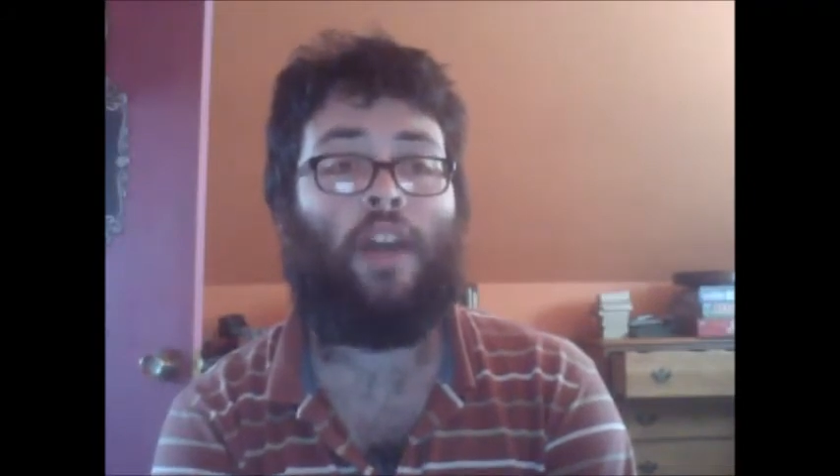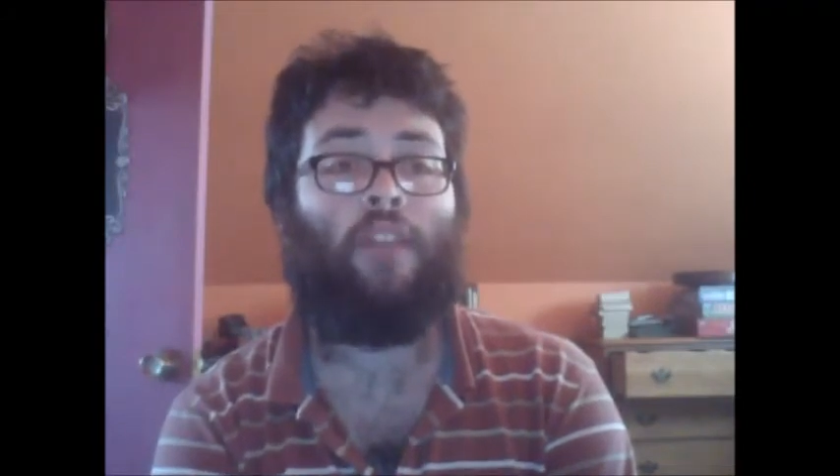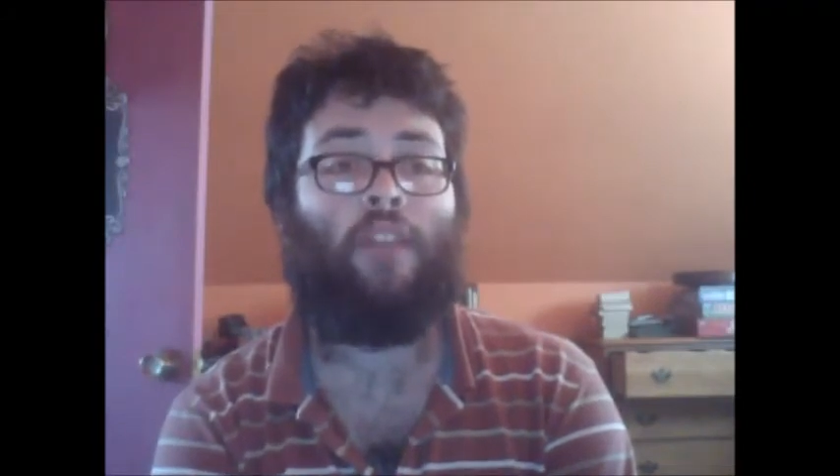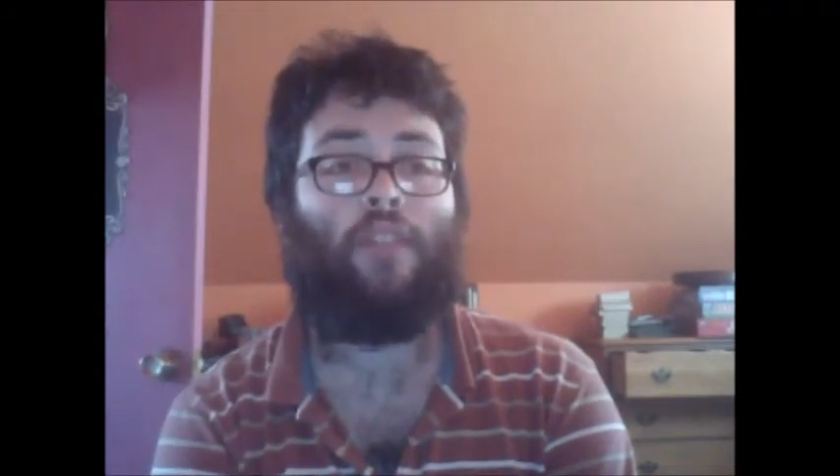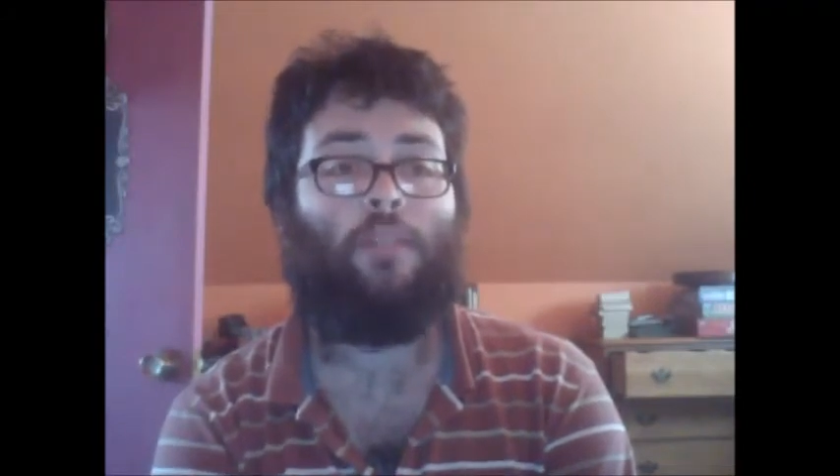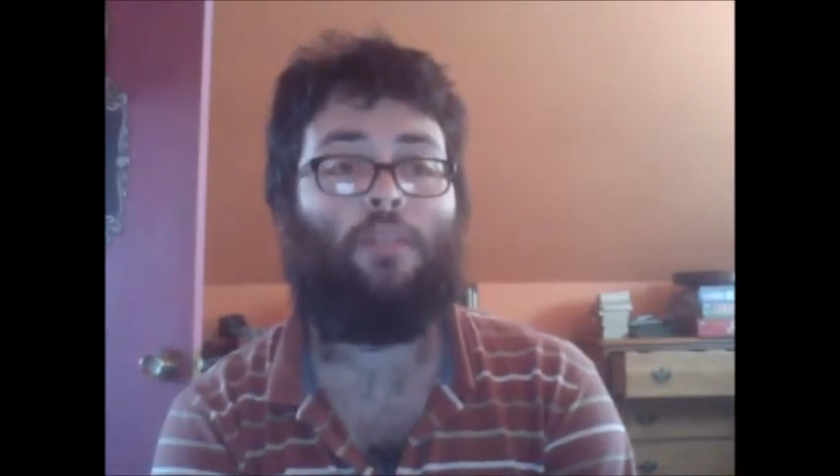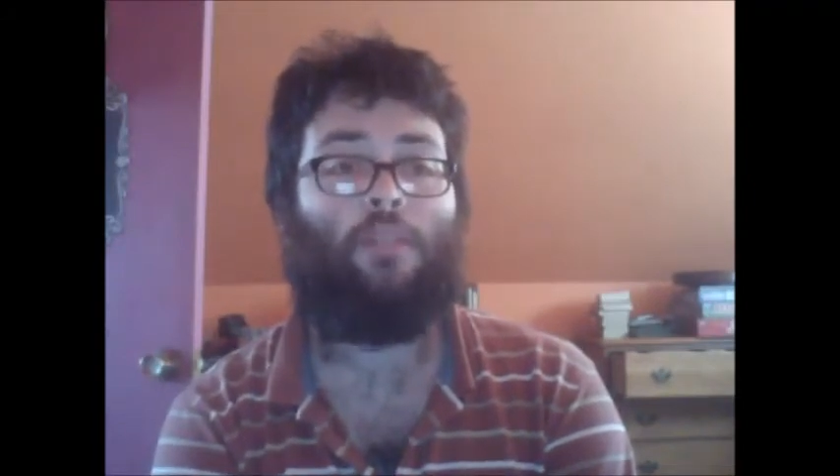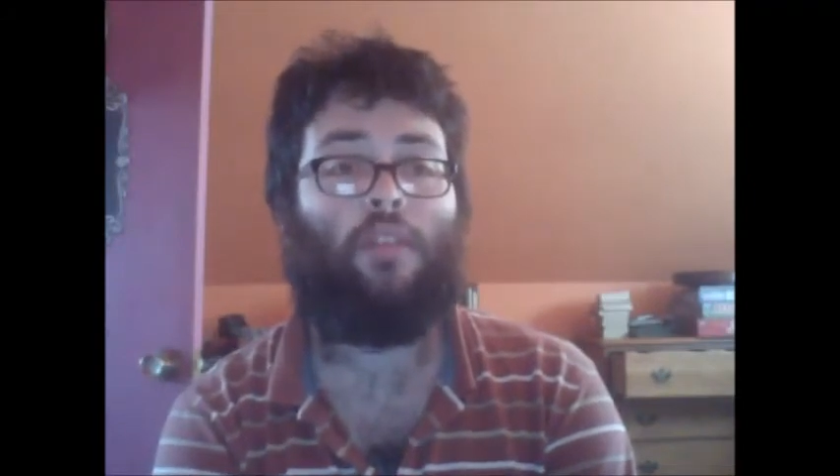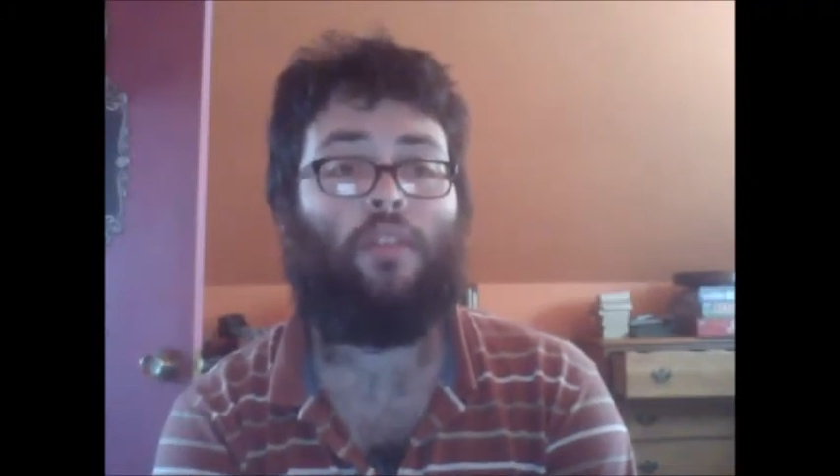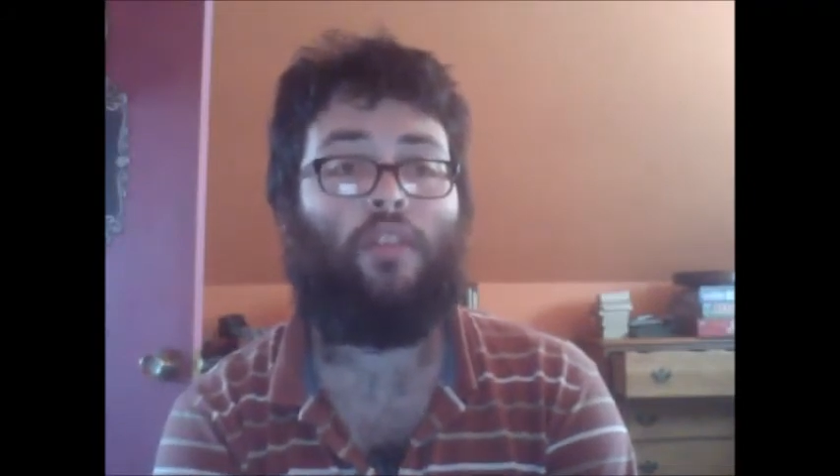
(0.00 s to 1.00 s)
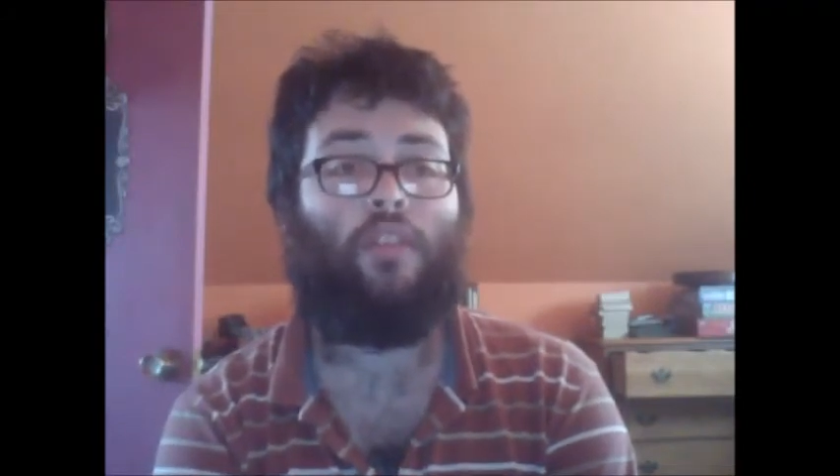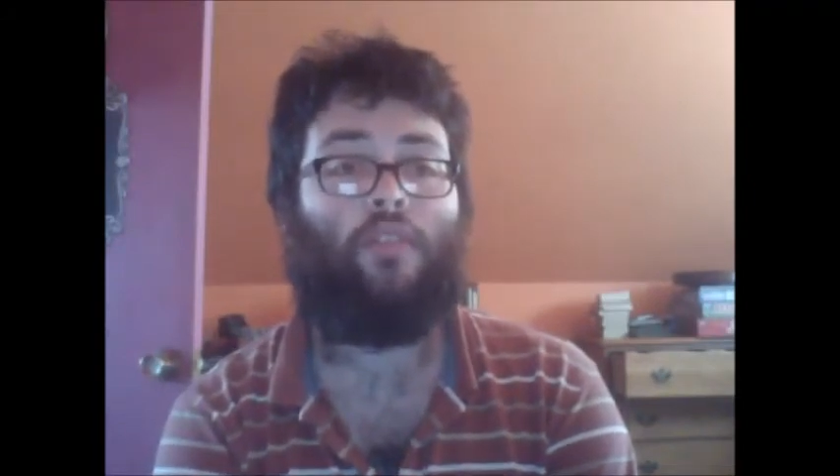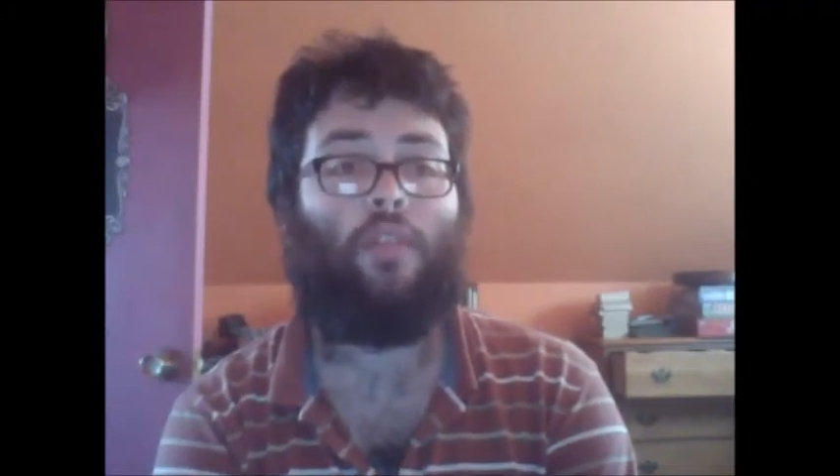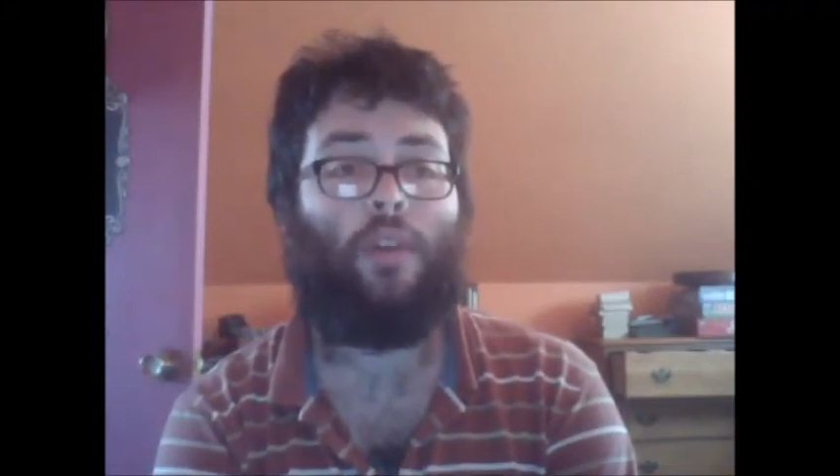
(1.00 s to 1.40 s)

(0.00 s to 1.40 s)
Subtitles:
fight for the privilege of